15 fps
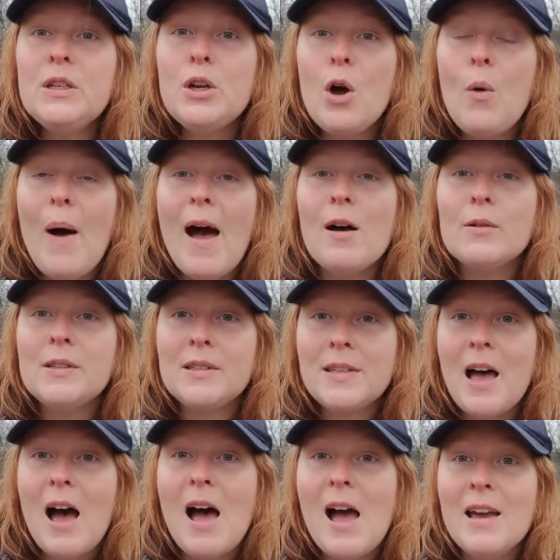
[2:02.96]
to go
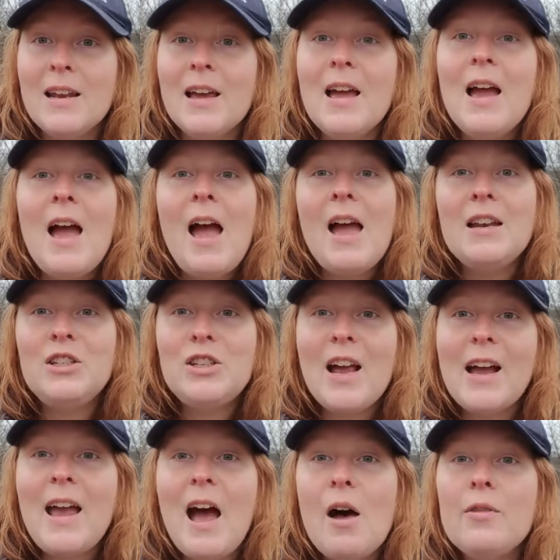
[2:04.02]
outside and
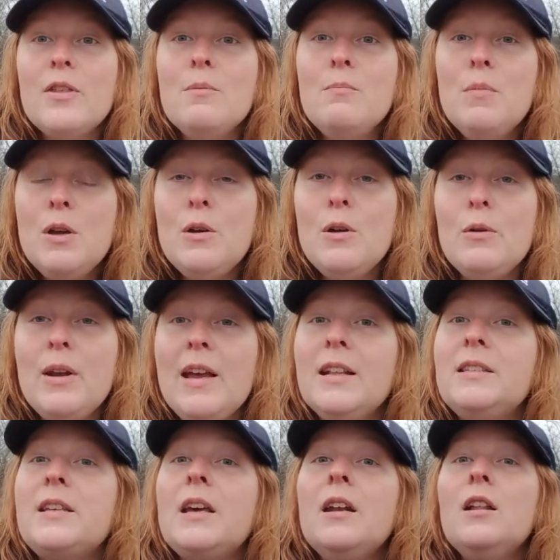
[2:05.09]
check out the moon,
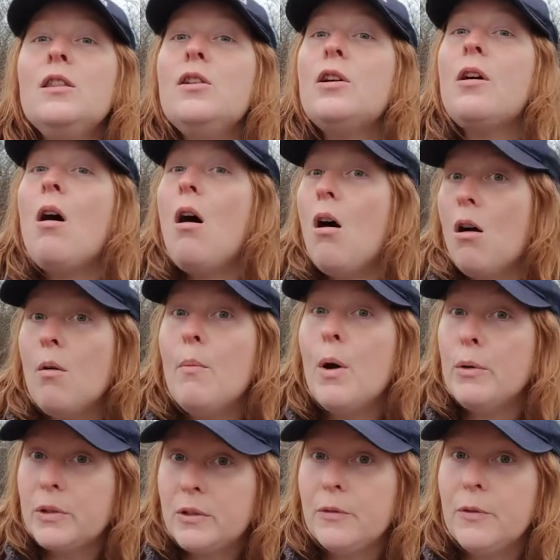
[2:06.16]
it's going to look
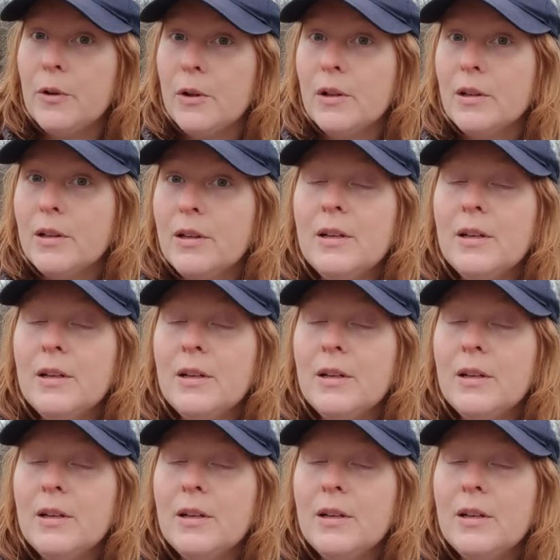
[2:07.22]
almost full,